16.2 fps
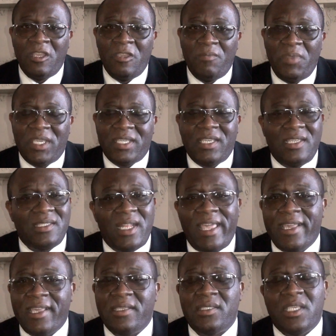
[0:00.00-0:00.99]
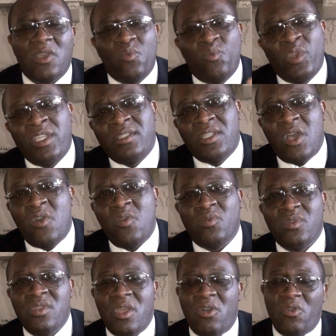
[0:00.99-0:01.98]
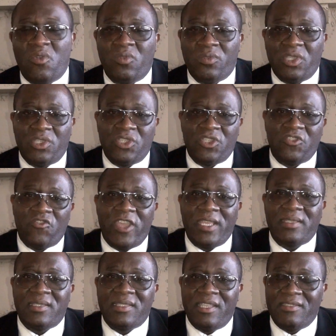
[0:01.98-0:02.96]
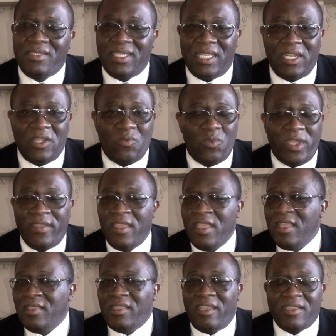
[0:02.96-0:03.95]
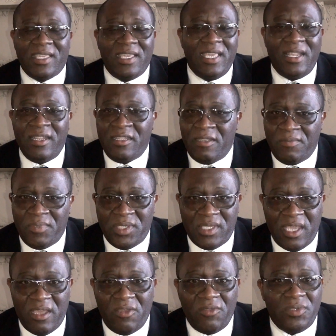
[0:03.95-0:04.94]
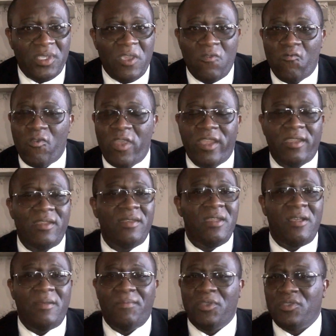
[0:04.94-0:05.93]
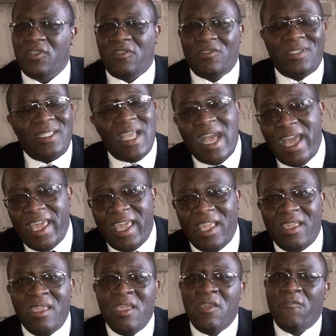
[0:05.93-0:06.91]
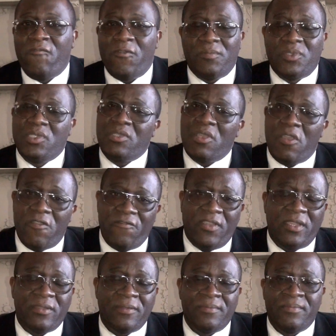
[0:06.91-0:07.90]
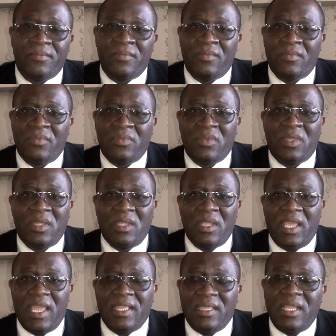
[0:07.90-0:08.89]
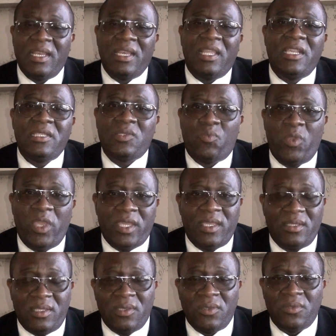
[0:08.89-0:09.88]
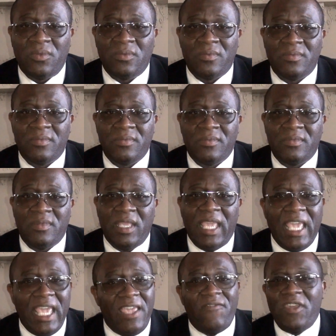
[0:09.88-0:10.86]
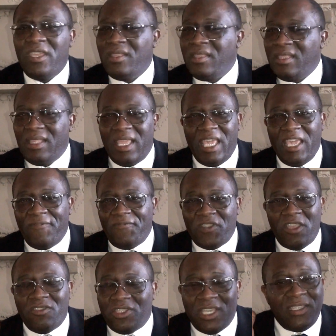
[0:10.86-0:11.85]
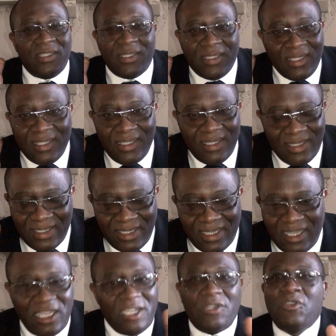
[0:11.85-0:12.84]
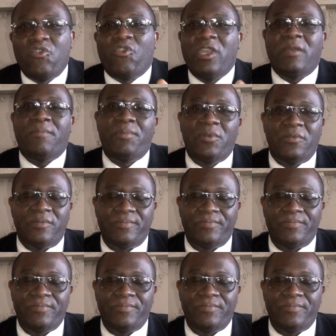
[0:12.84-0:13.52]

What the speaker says: Because like I said, we don't know the stress they're dealing with. They're killing themselves in record numbers. They're dying from serving. And the least we can do, even if they're just unagreeable,